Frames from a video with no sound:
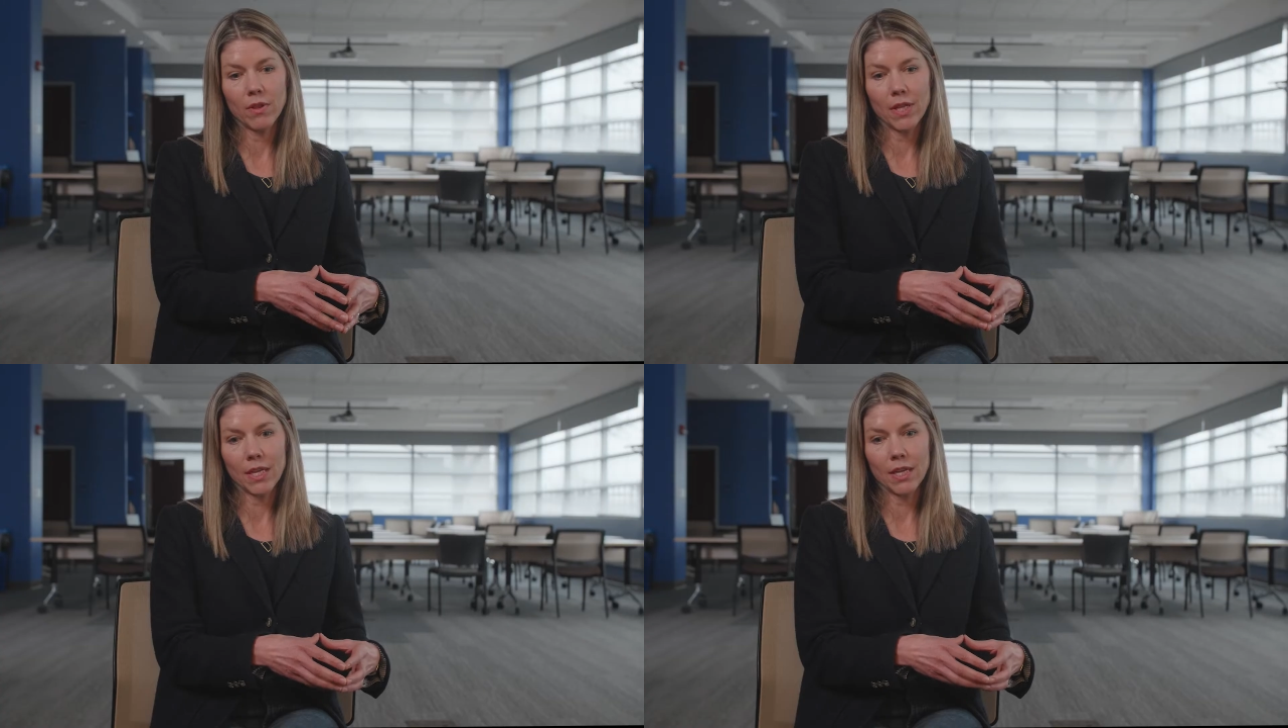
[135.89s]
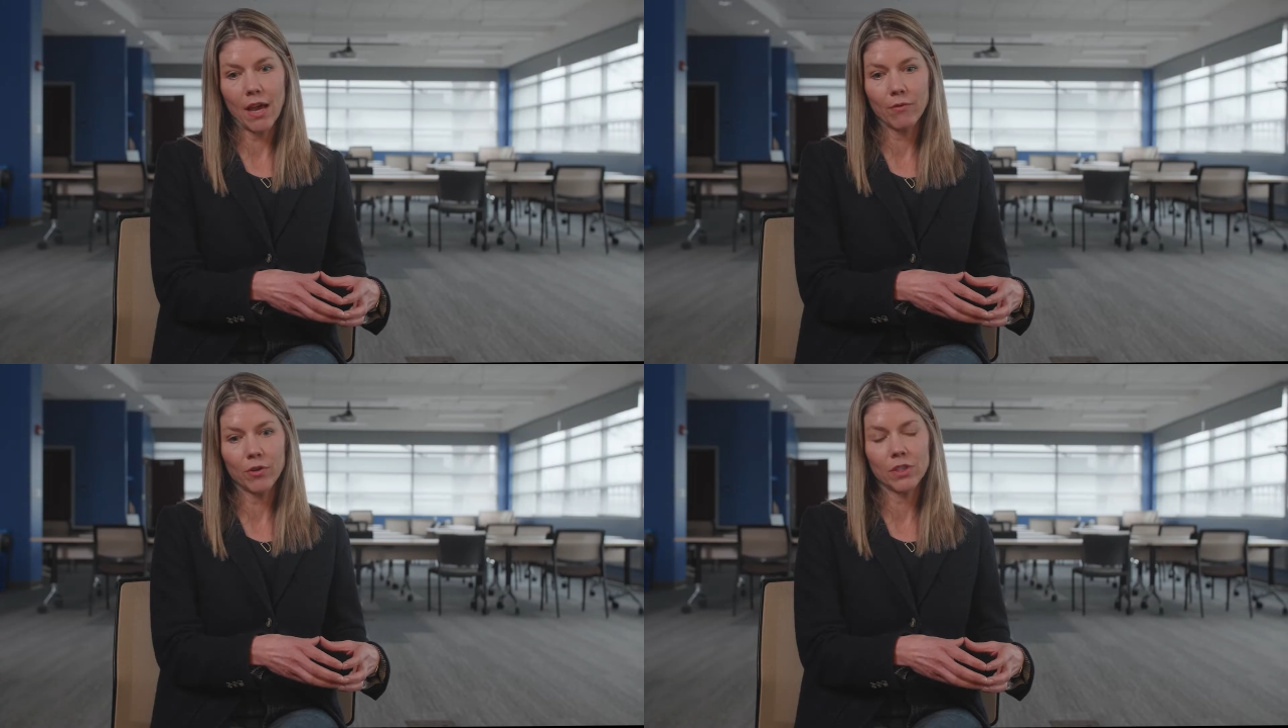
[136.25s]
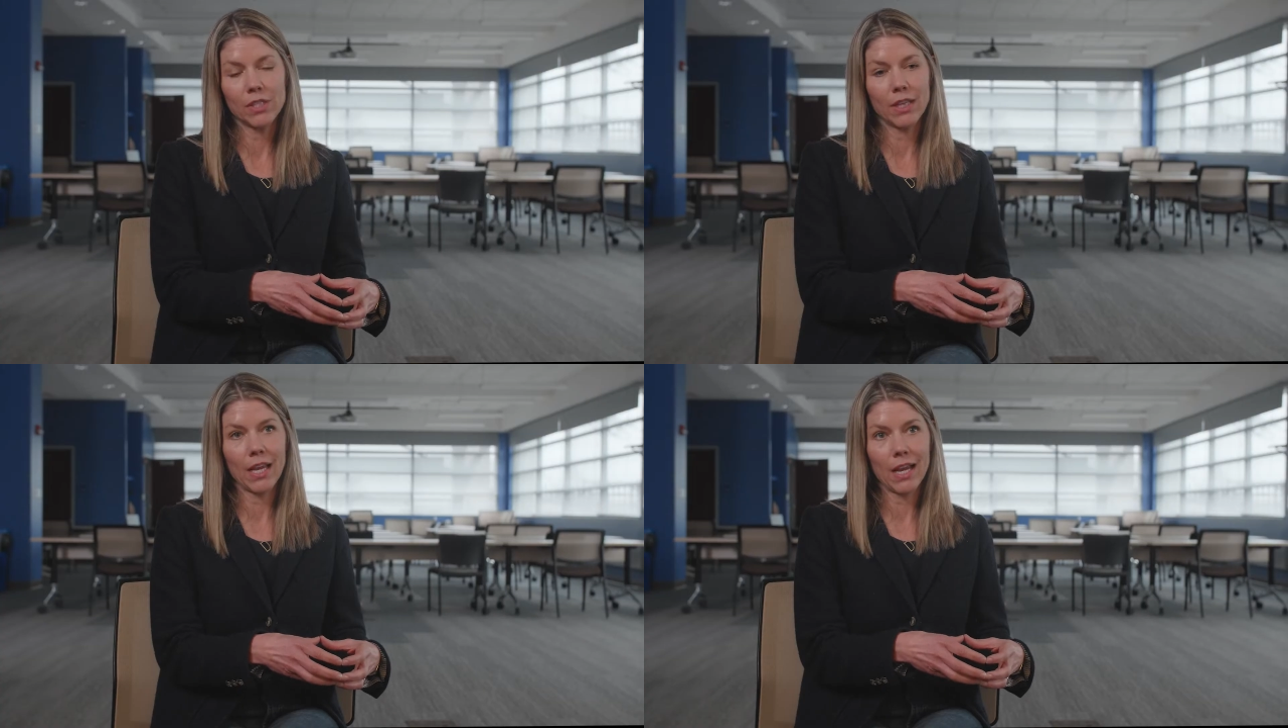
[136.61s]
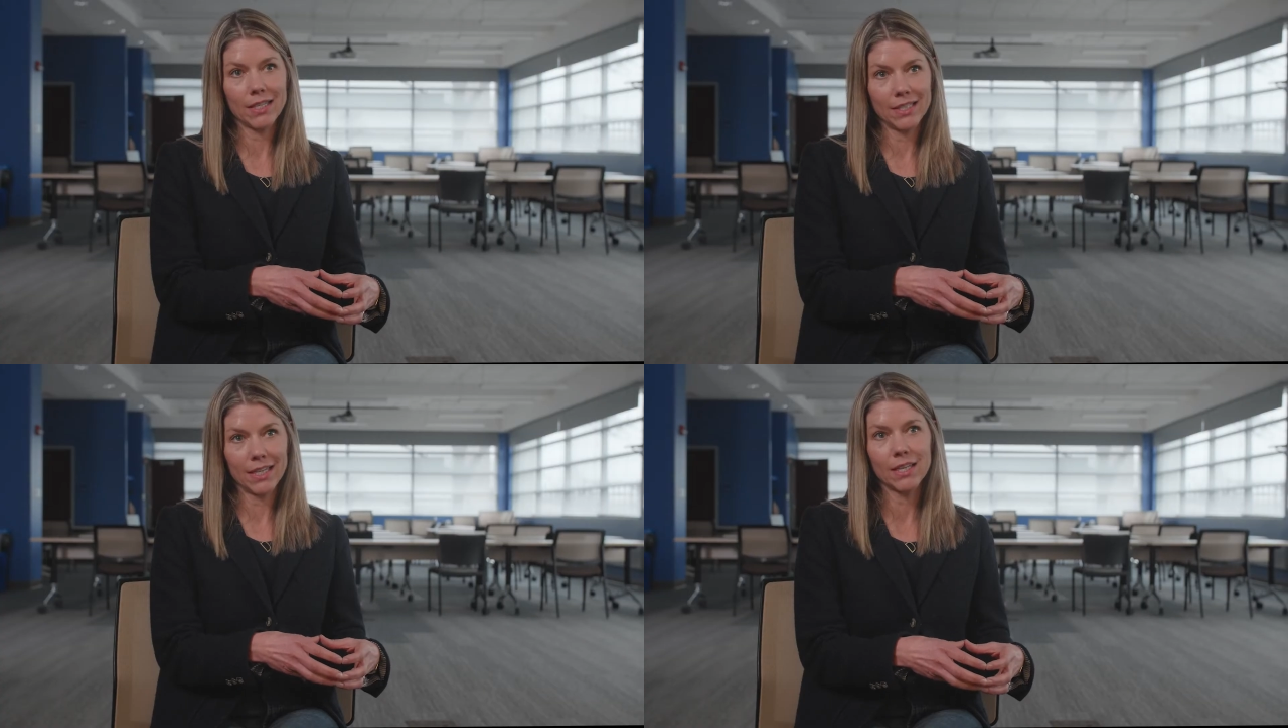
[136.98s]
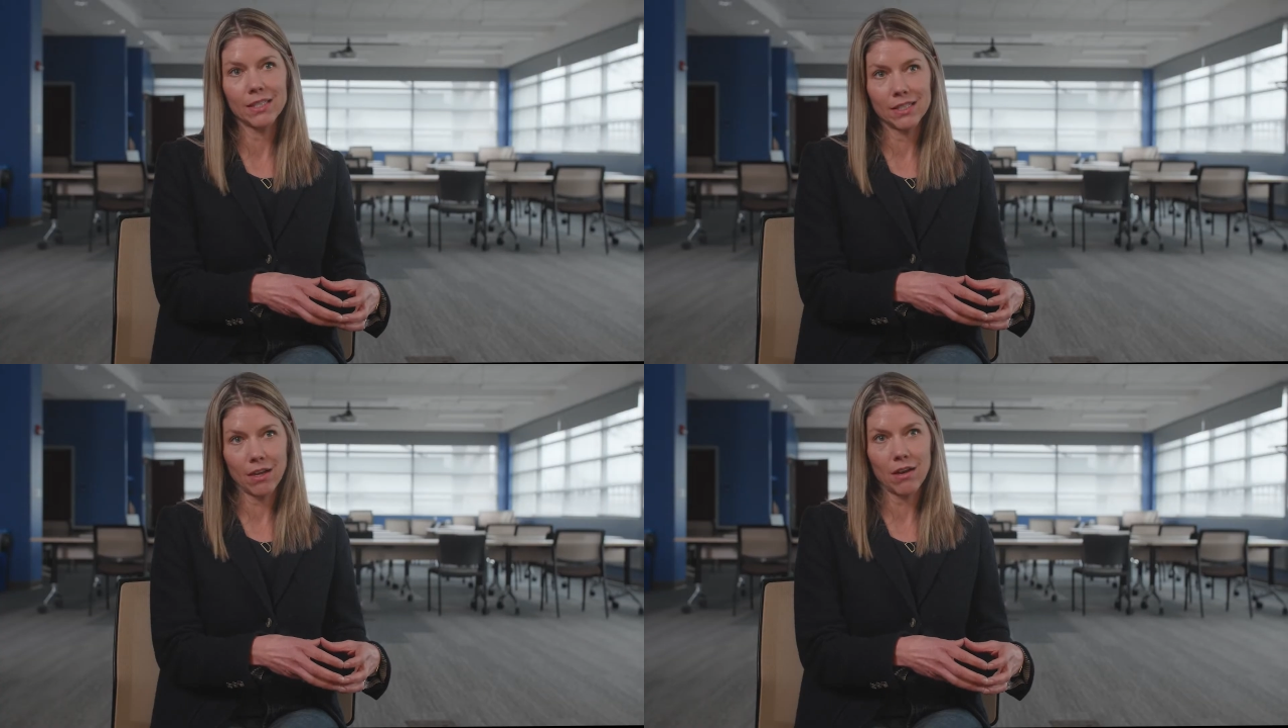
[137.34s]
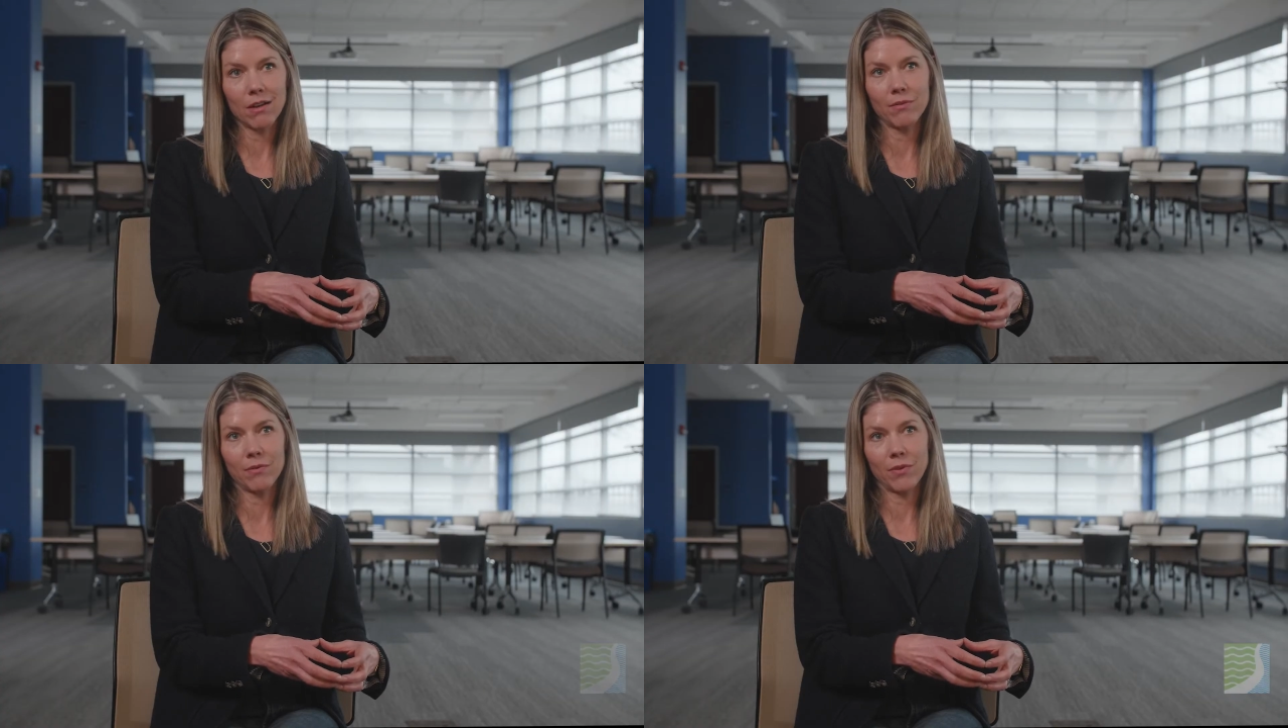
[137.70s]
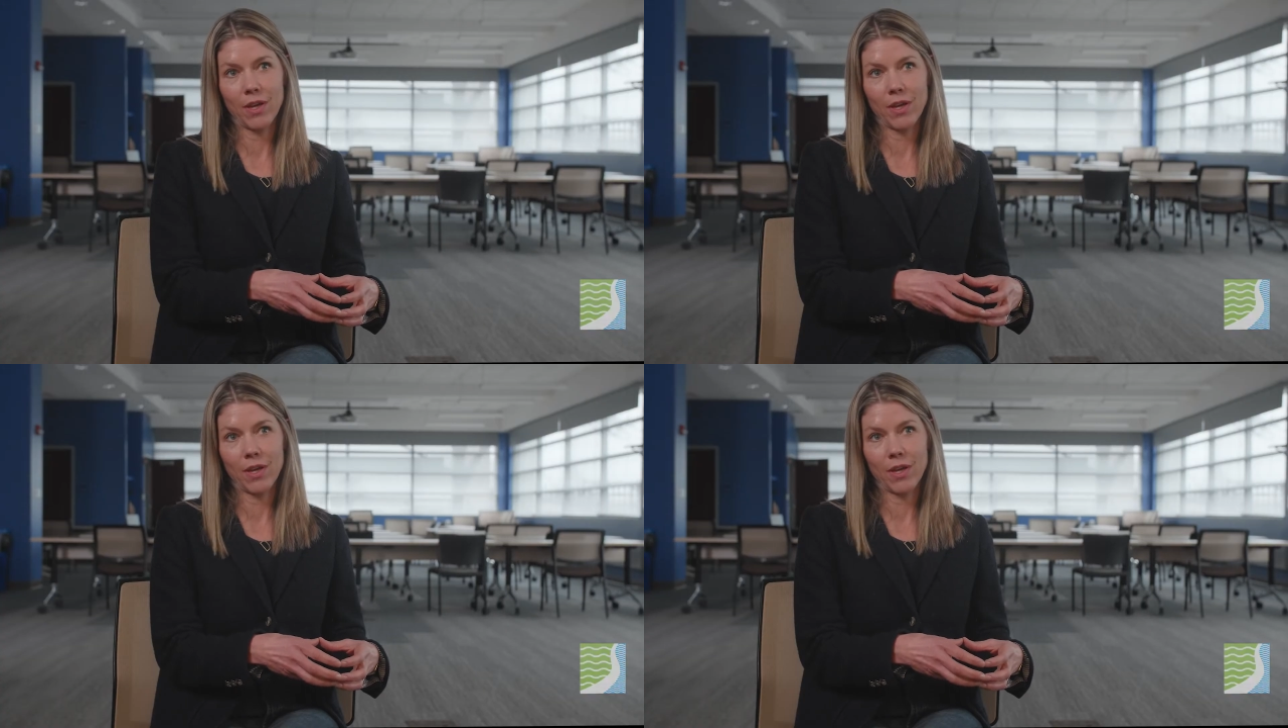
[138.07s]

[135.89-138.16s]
the efforts and the ideas of